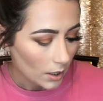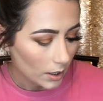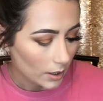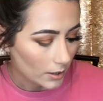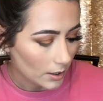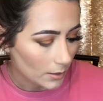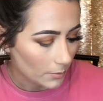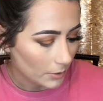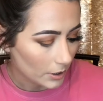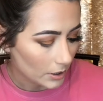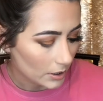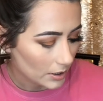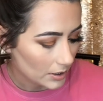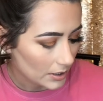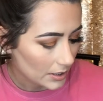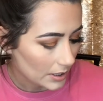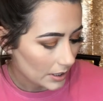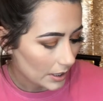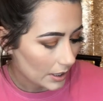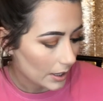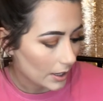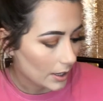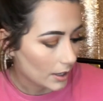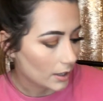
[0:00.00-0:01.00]
and I'm gonna
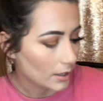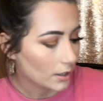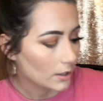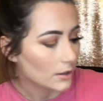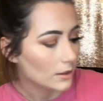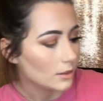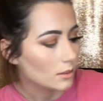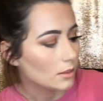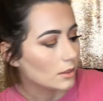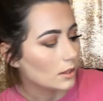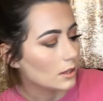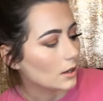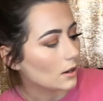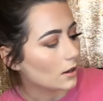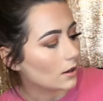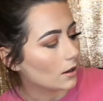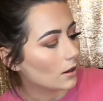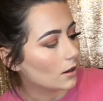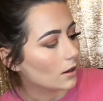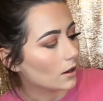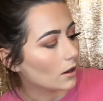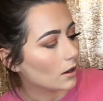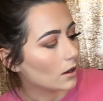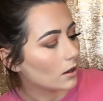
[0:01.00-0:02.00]
take
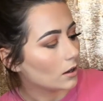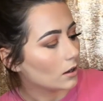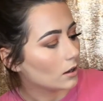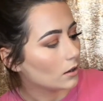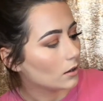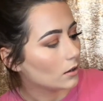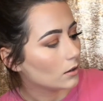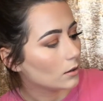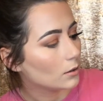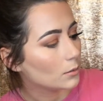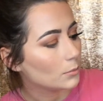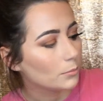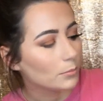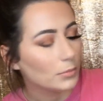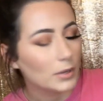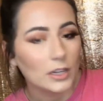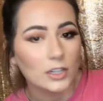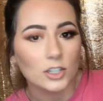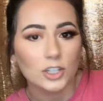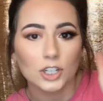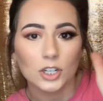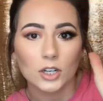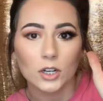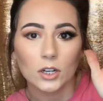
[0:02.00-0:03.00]
the
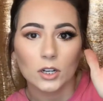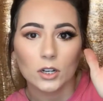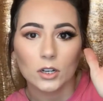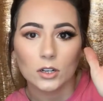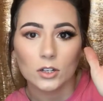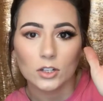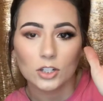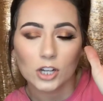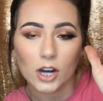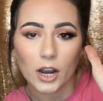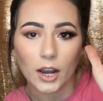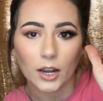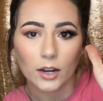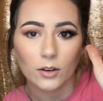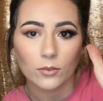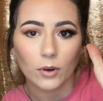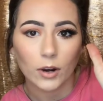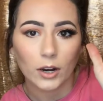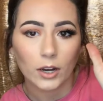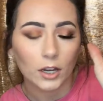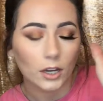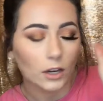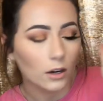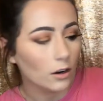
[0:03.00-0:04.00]
peachy shade
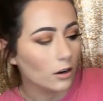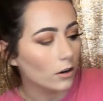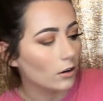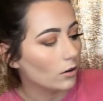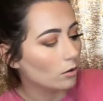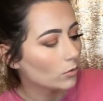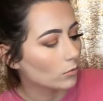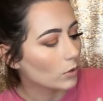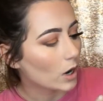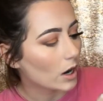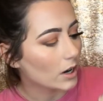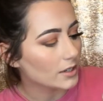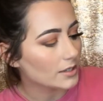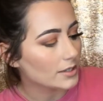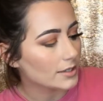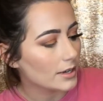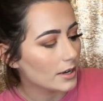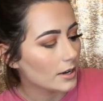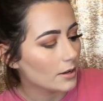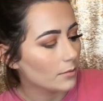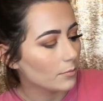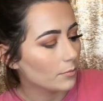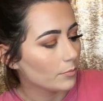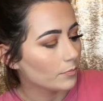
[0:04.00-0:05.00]
right here,
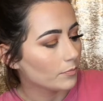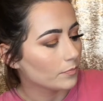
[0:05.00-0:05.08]
Roxy,